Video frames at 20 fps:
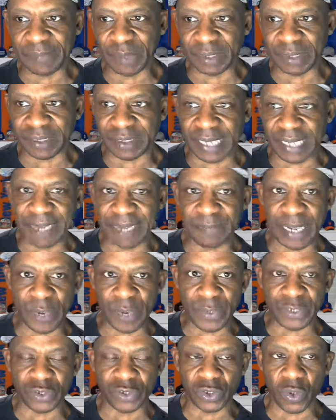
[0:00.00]
But tonight, man,
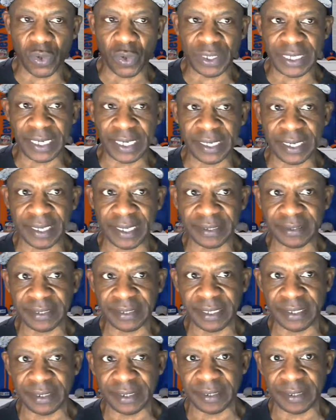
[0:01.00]
we just go in there, like I said,